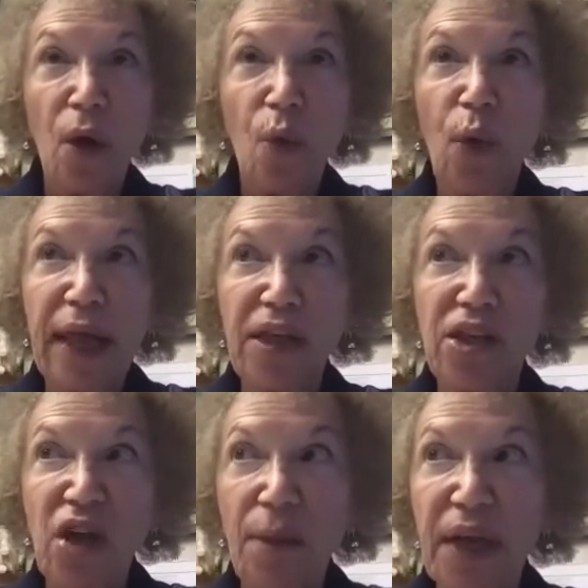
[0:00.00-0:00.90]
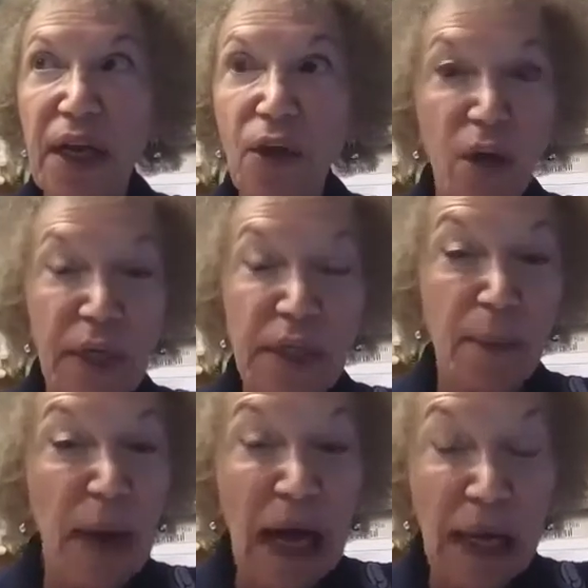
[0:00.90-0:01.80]
with something known as
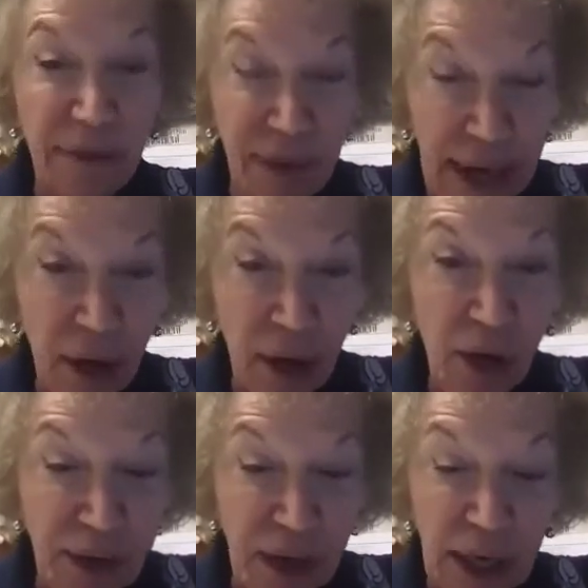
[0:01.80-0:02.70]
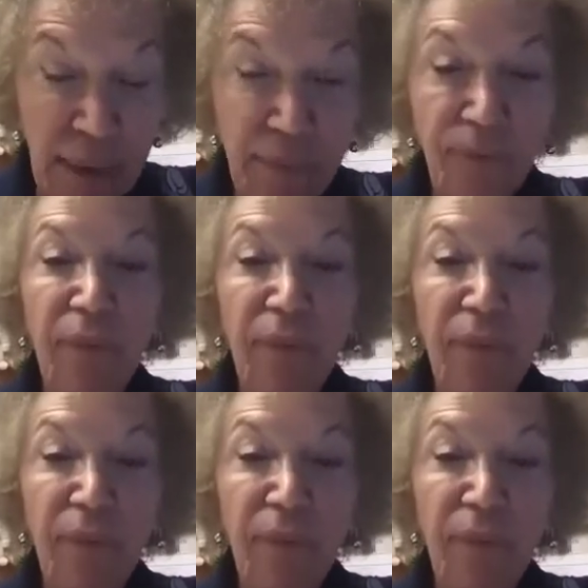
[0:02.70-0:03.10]
the Polybagels Theory,